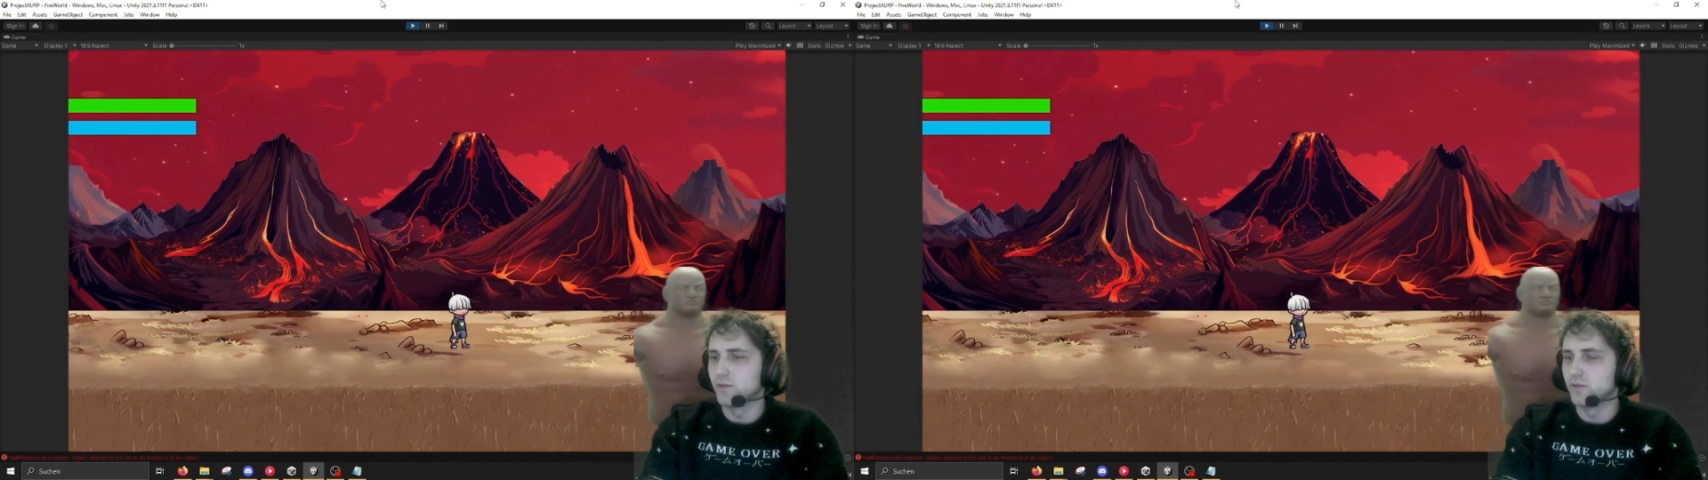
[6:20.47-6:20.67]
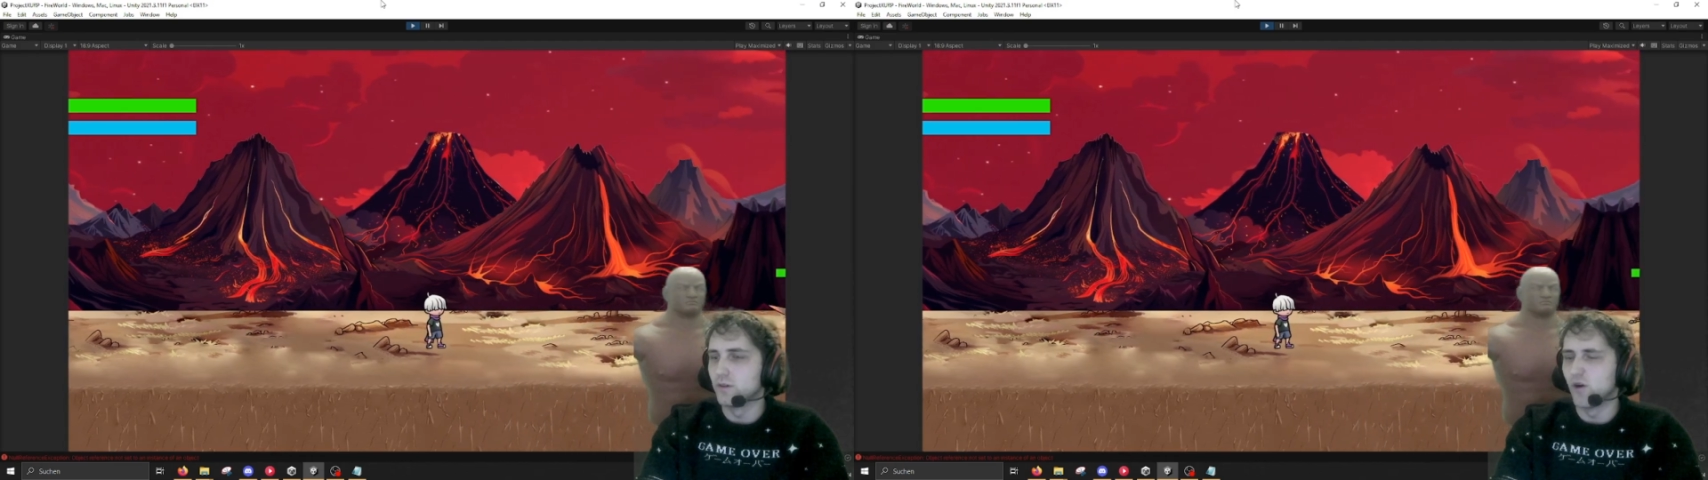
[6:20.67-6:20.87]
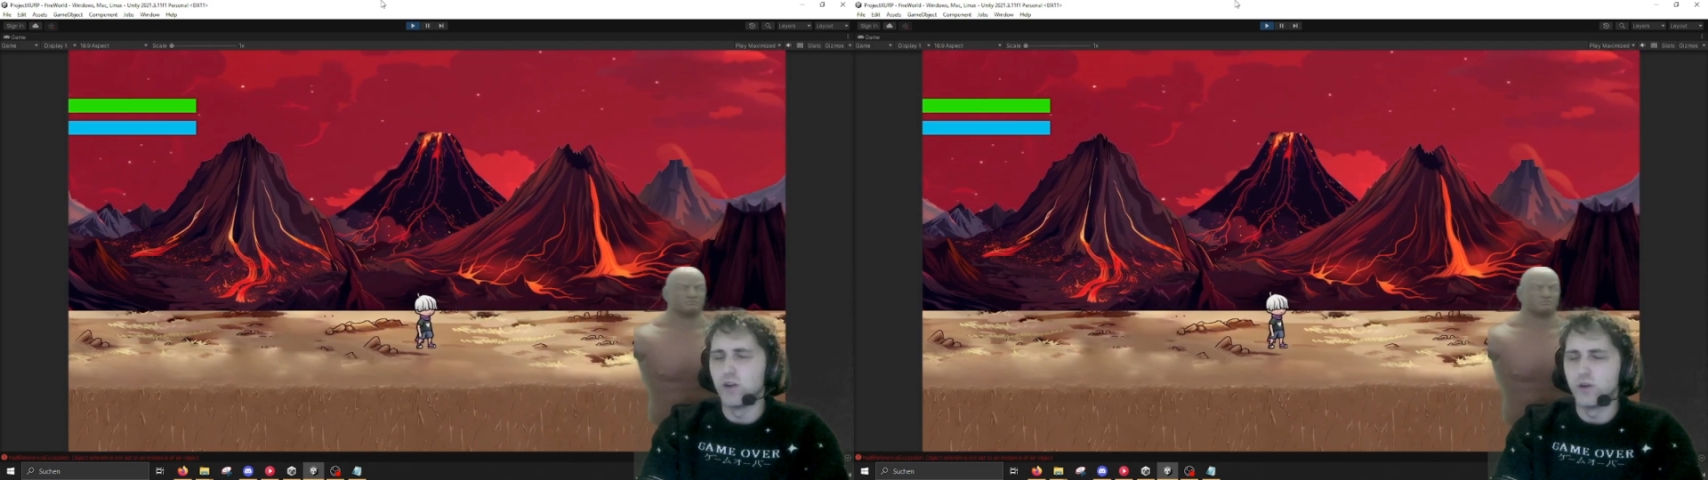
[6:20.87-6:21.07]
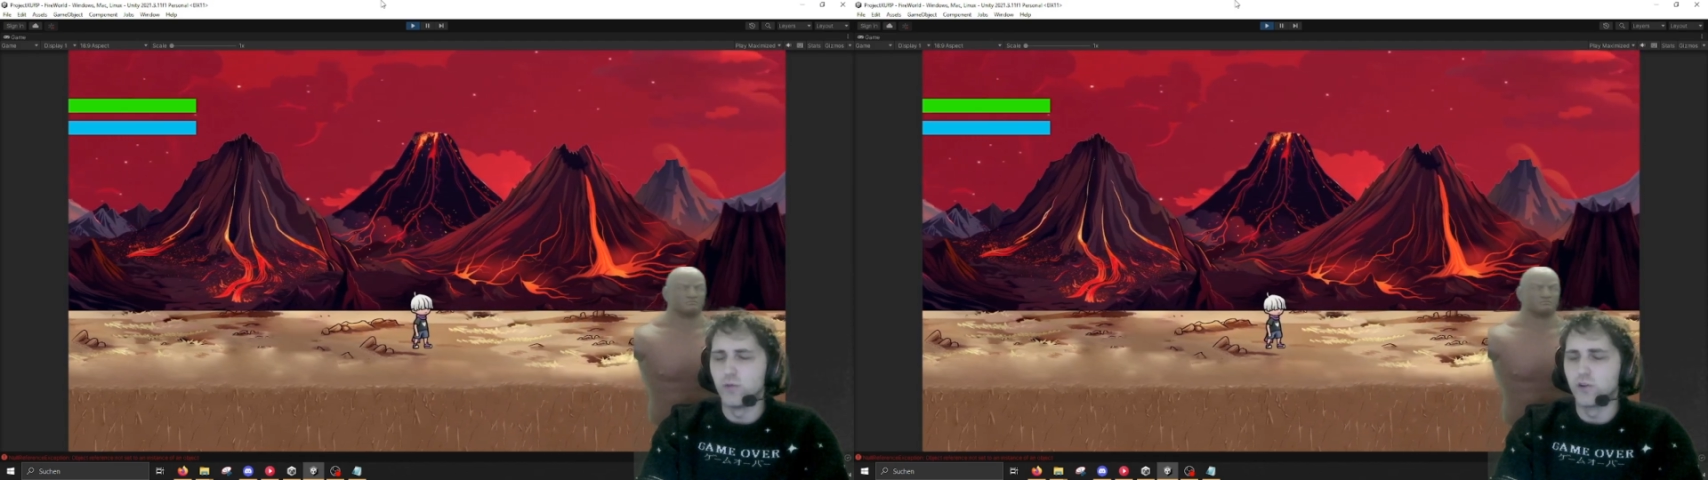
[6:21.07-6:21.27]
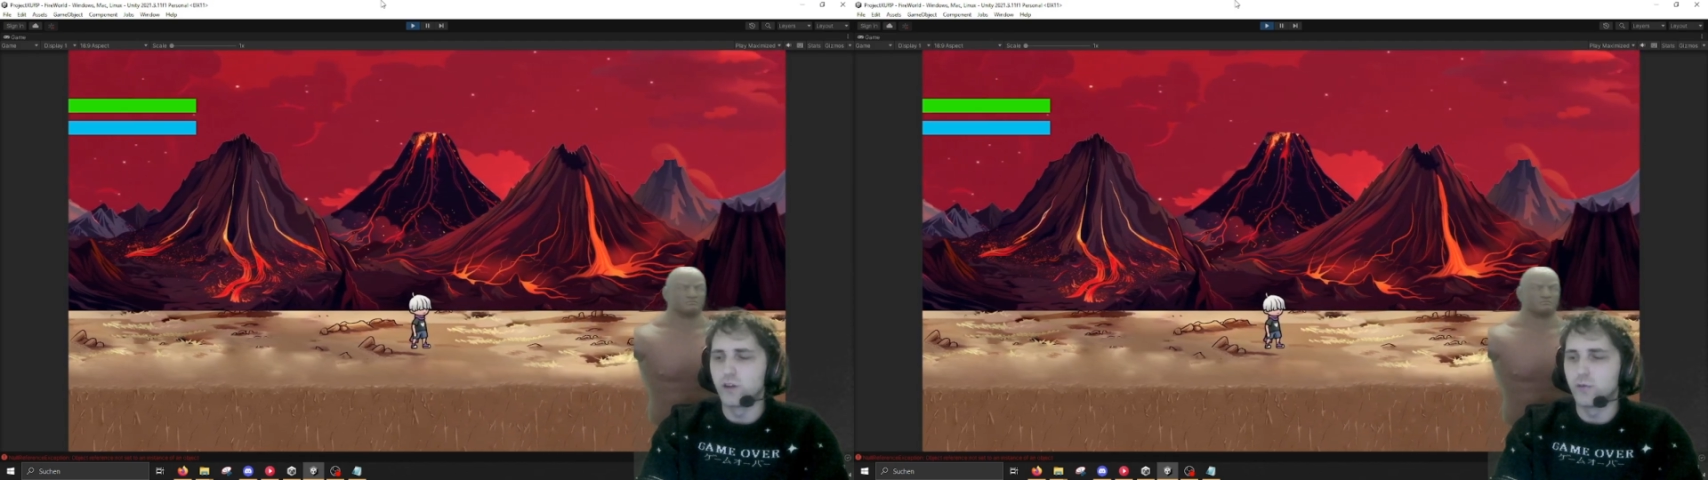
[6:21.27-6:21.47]
or only
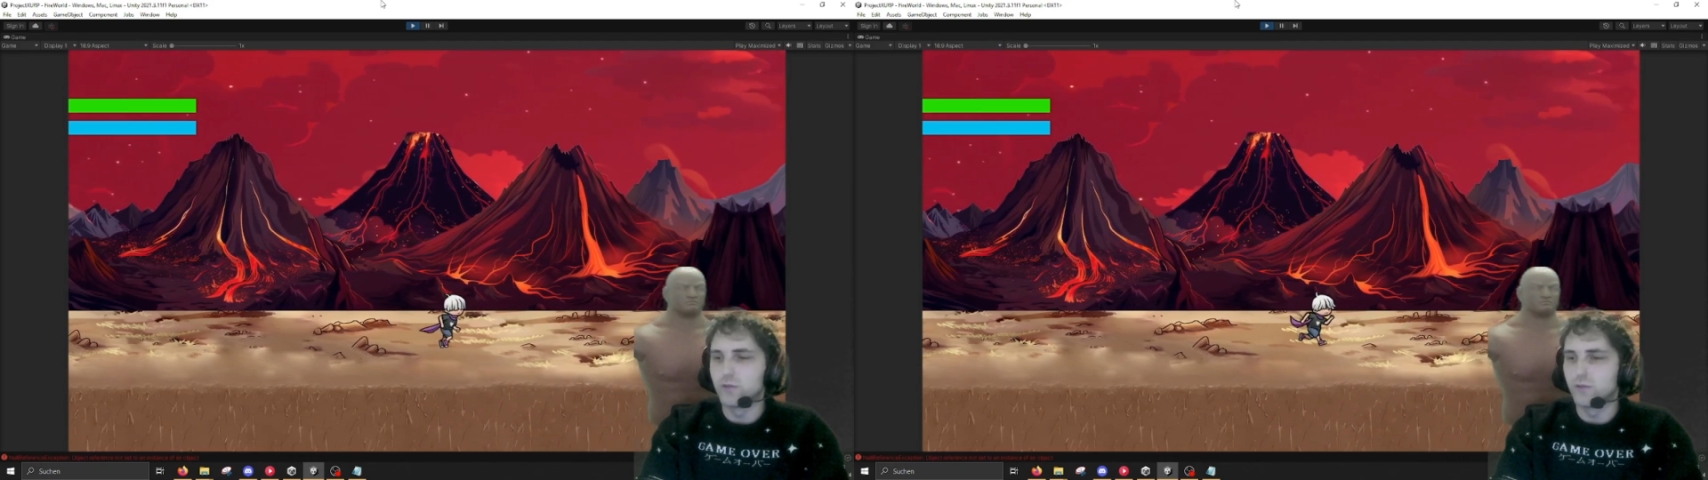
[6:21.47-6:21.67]
working with